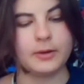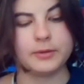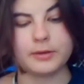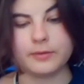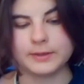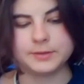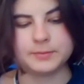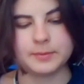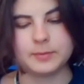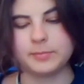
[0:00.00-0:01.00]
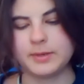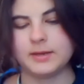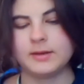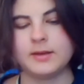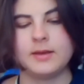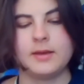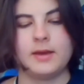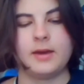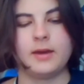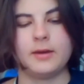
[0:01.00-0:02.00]
the arrangement would be,
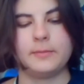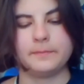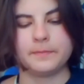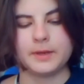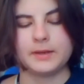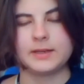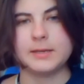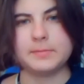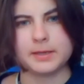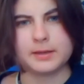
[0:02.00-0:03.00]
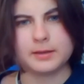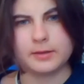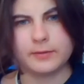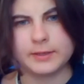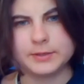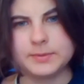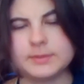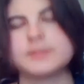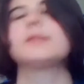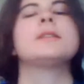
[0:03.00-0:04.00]
keeping the arrangement